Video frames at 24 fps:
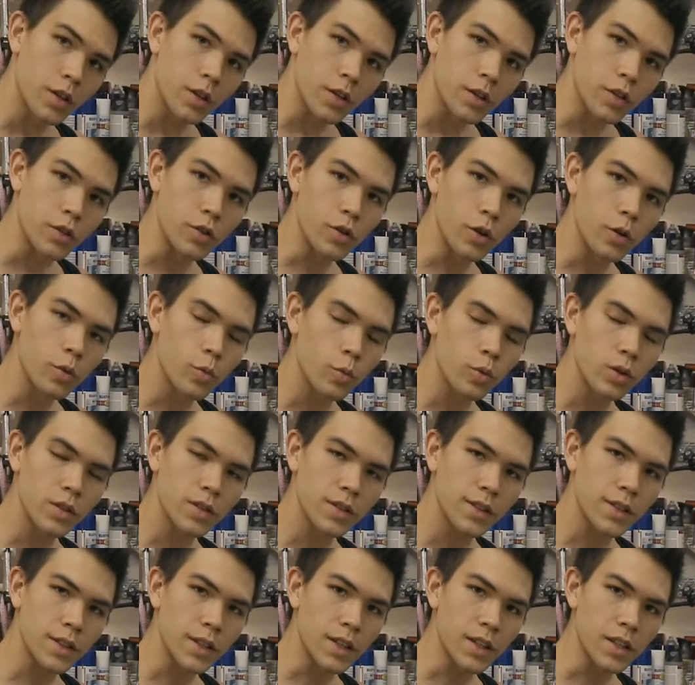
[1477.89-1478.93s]
You don't
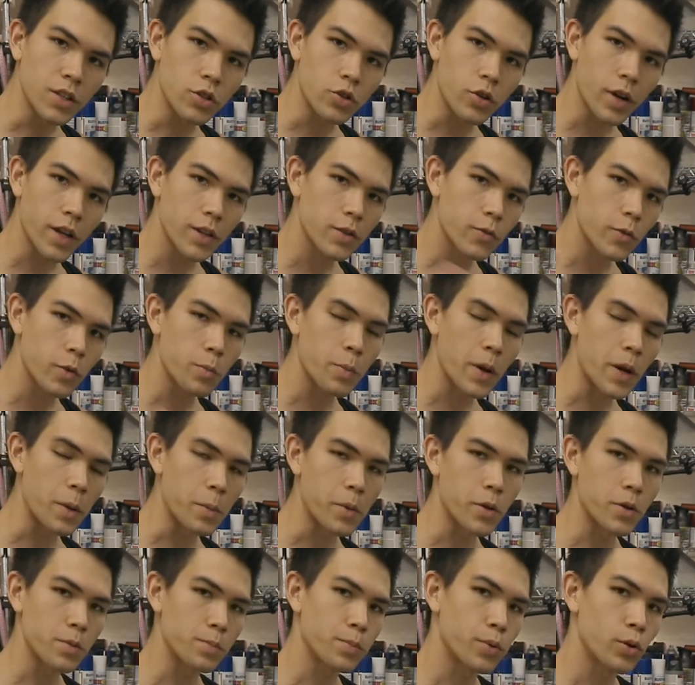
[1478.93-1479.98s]
want the transfer
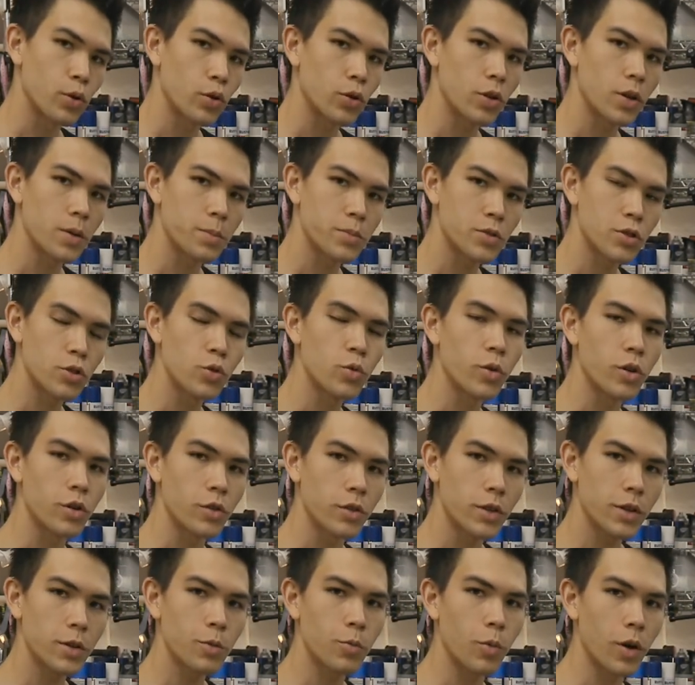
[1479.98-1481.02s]
paper to pull up too
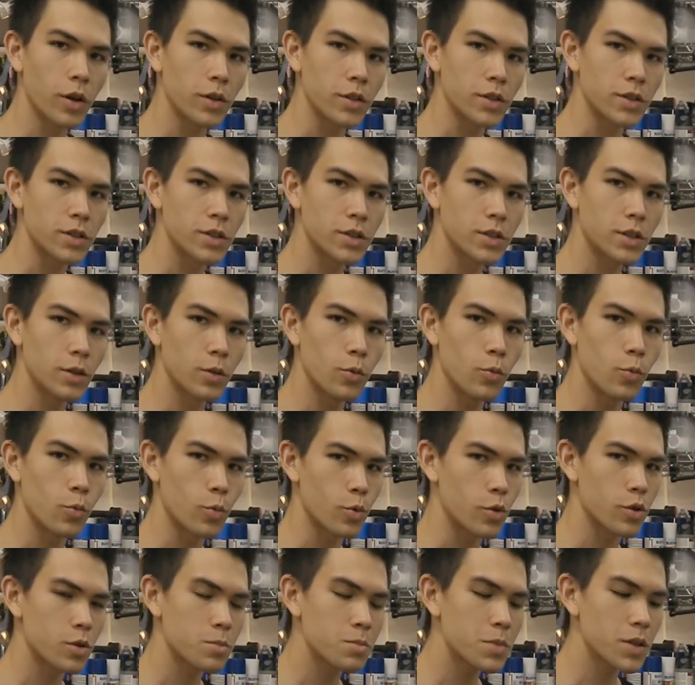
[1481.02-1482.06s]
early while it's still
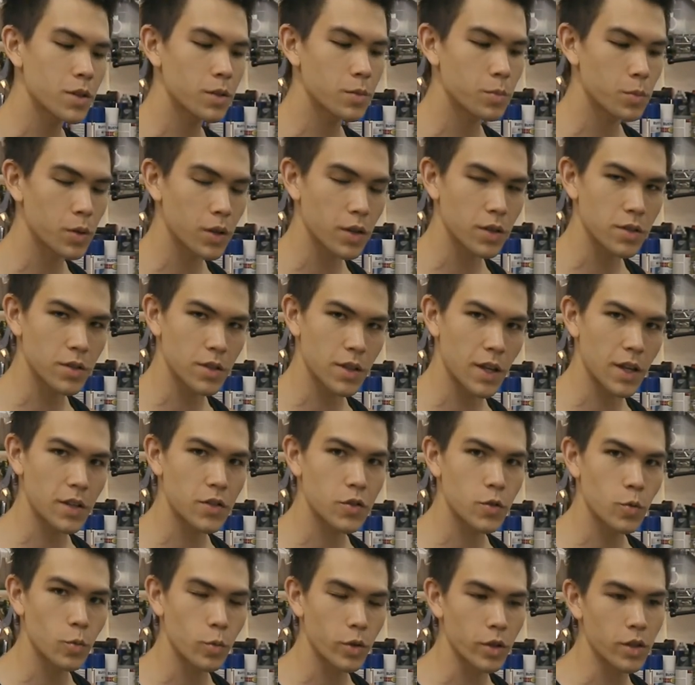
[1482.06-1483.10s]
warm, because
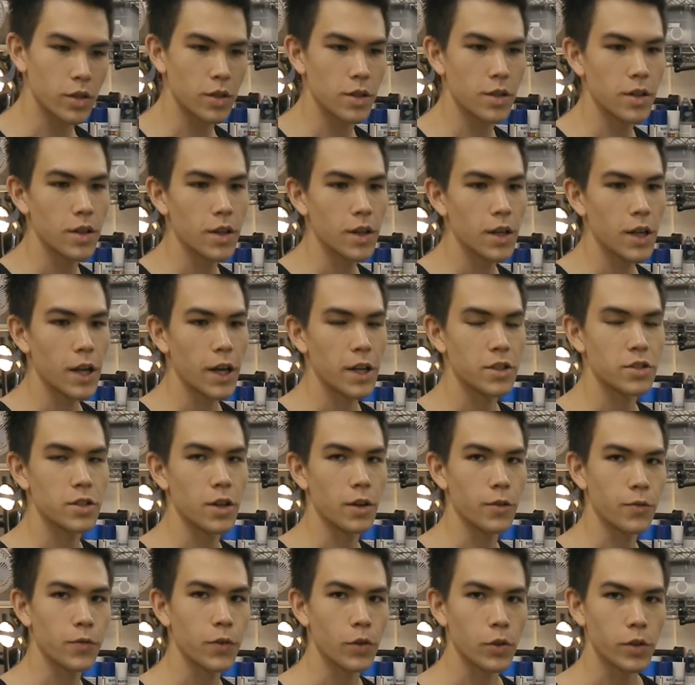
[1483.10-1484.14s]
that's when it's
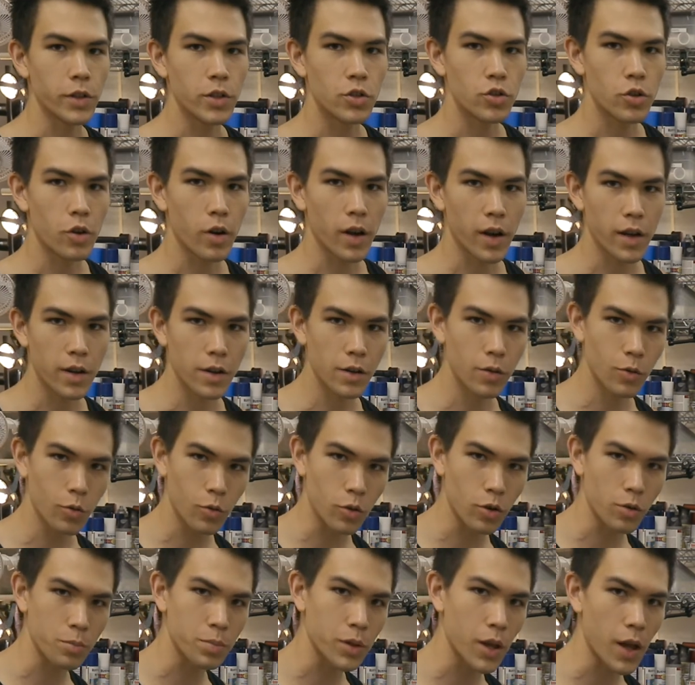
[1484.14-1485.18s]
not fully dried
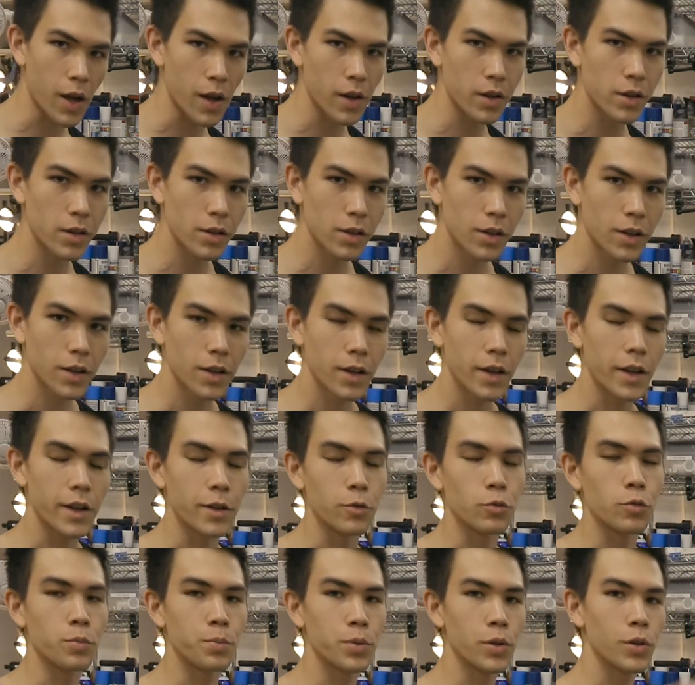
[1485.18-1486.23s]
or applied, and
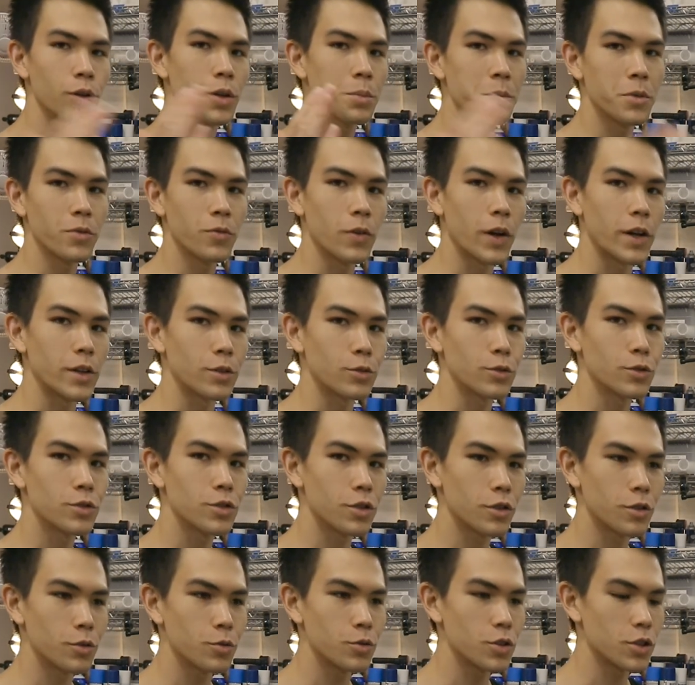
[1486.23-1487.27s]
it will pull up the vinyl.
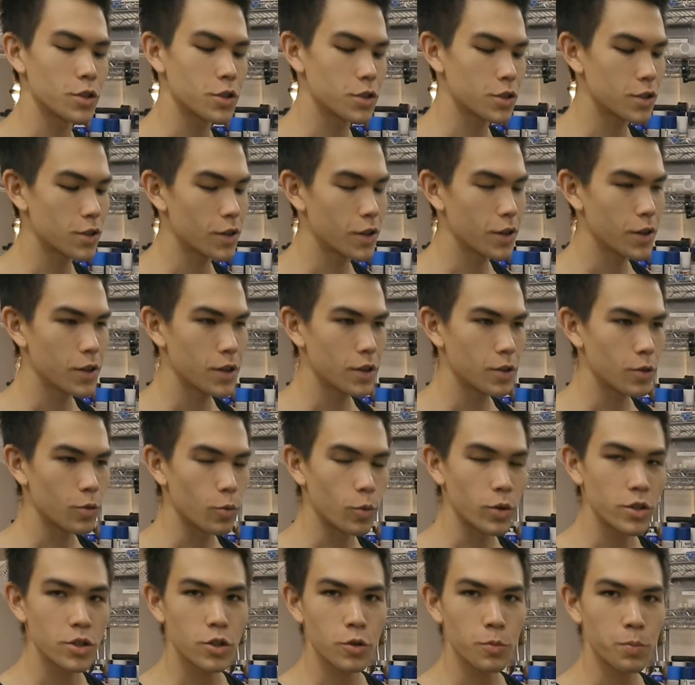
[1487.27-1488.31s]
So just
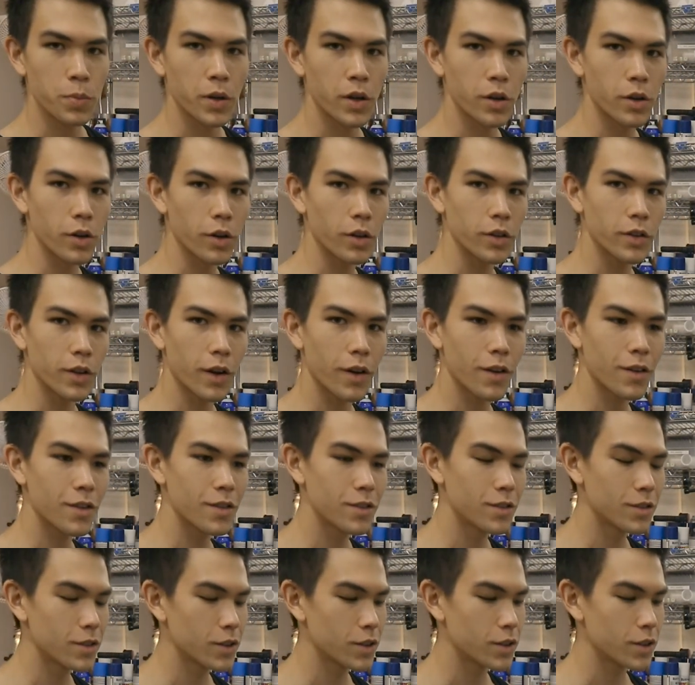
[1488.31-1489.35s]
once you put it on there,
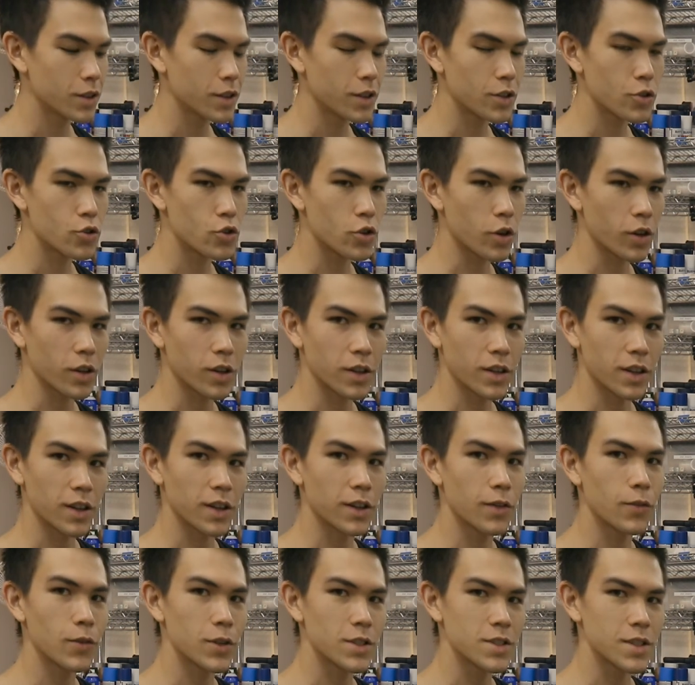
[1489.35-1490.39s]
try and
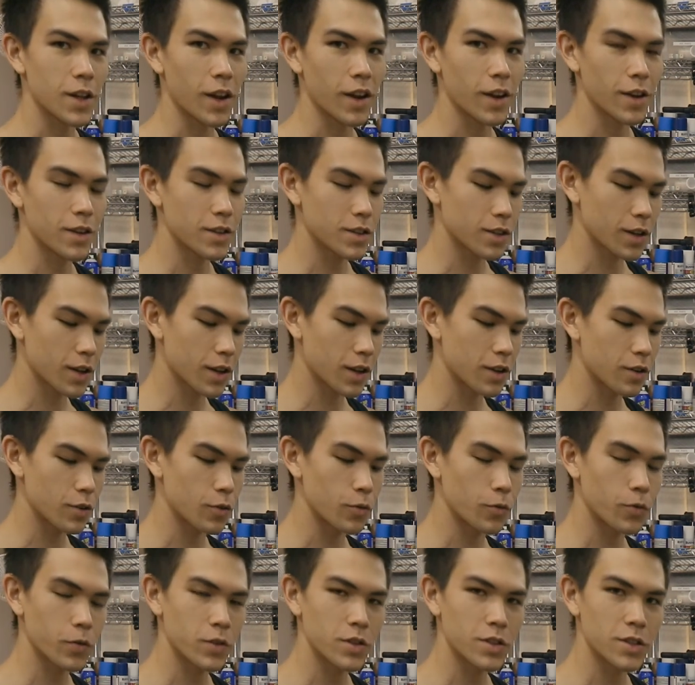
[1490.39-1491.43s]
give it a second to kind
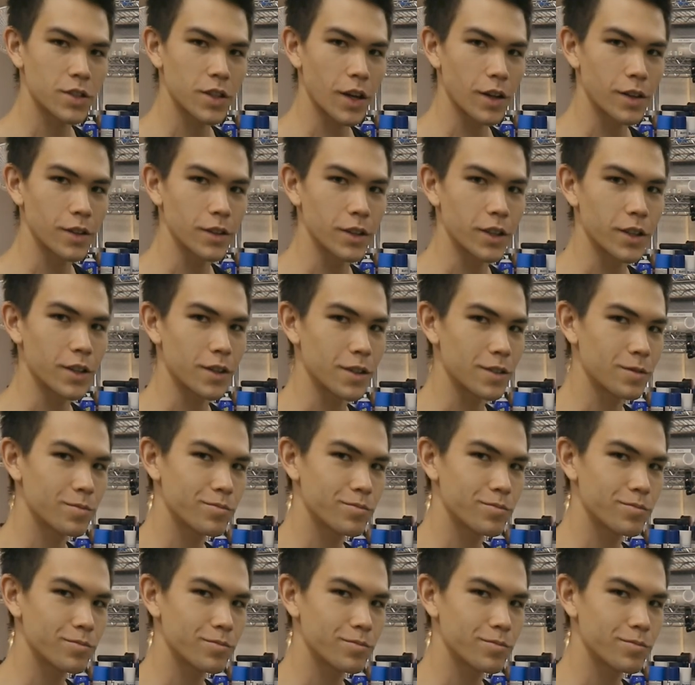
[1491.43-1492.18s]
of settle in.